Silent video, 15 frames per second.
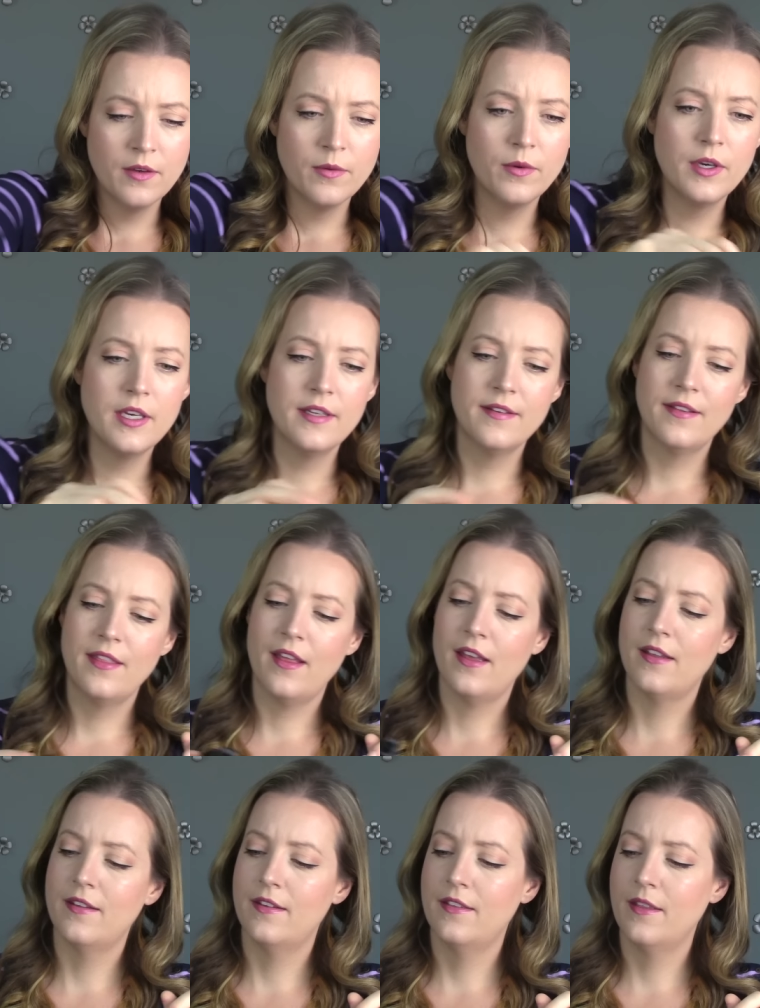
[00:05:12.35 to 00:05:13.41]
What is
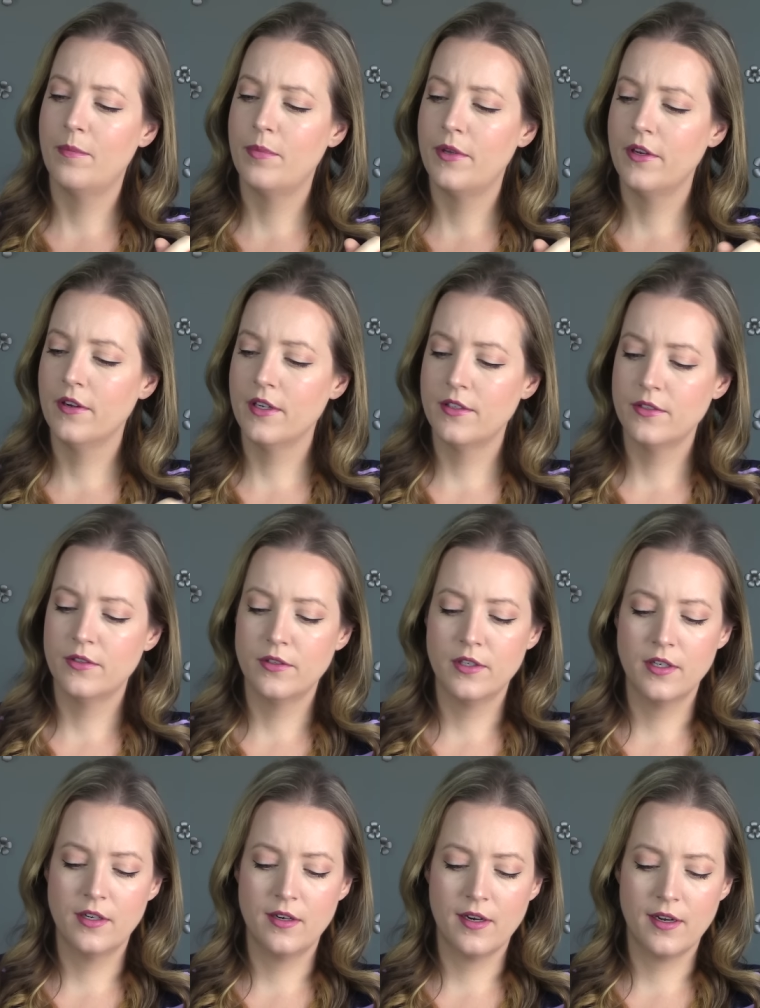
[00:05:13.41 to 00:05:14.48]
this? The Pura
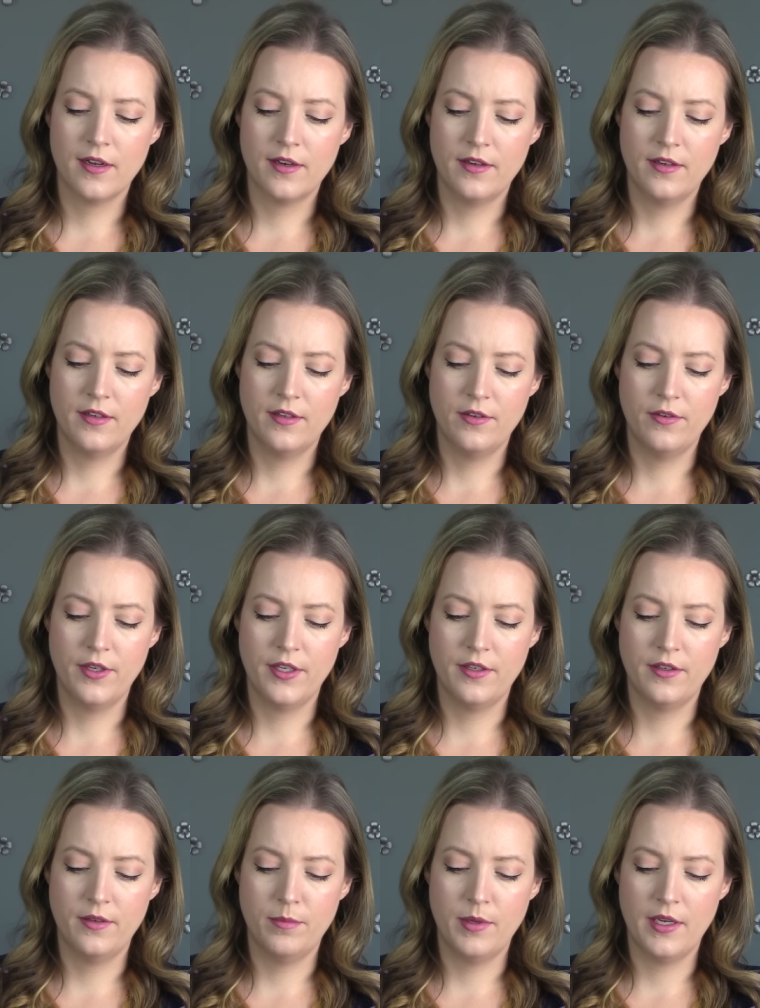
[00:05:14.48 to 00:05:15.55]
d'Or Argan
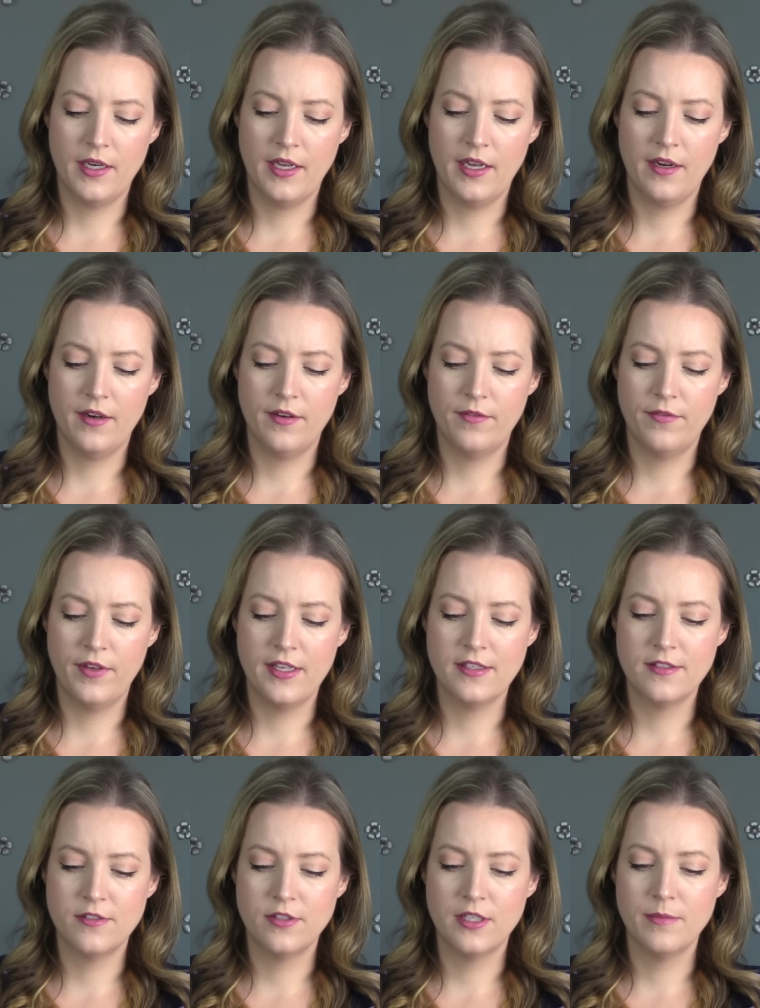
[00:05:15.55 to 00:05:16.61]
Oil Body Hair and
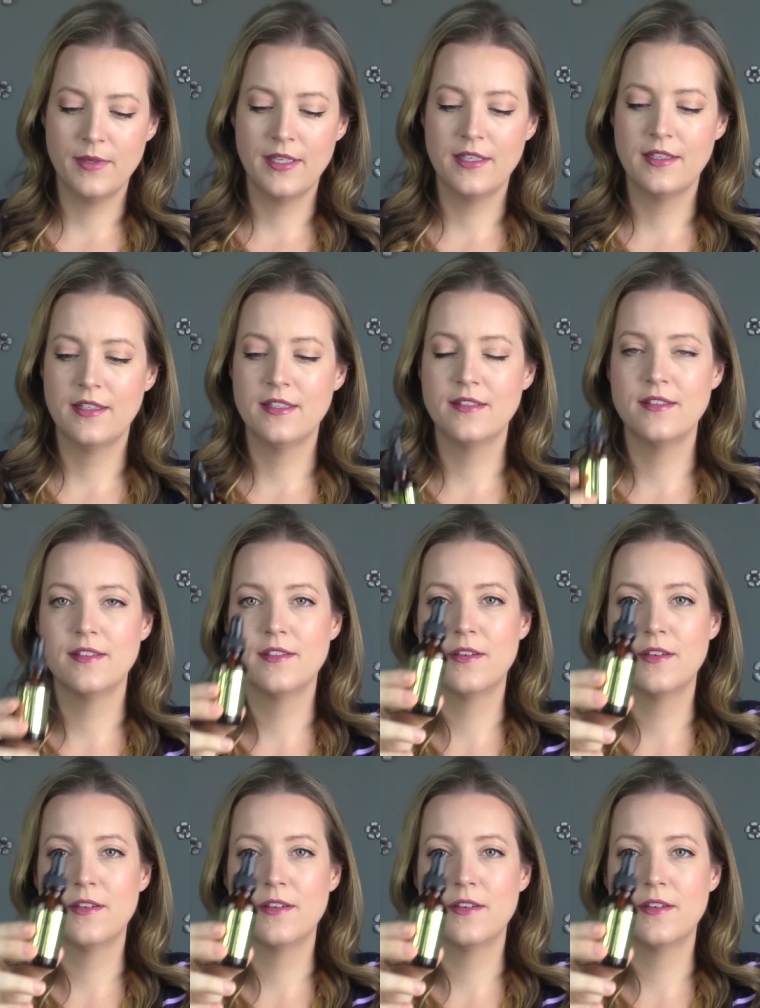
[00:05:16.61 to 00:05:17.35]
Face Treatment. This is